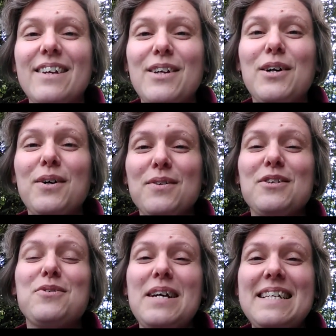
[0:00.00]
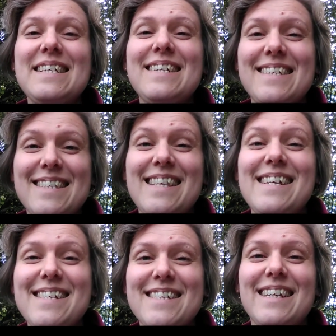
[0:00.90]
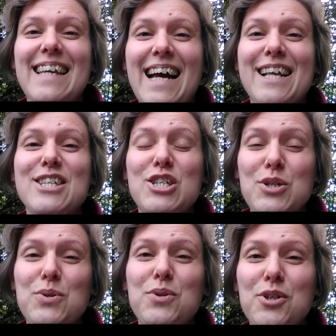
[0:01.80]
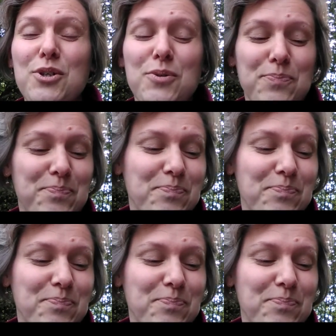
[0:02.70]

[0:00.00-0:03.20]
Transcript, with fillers: you know, the craziest things that cats do, you know.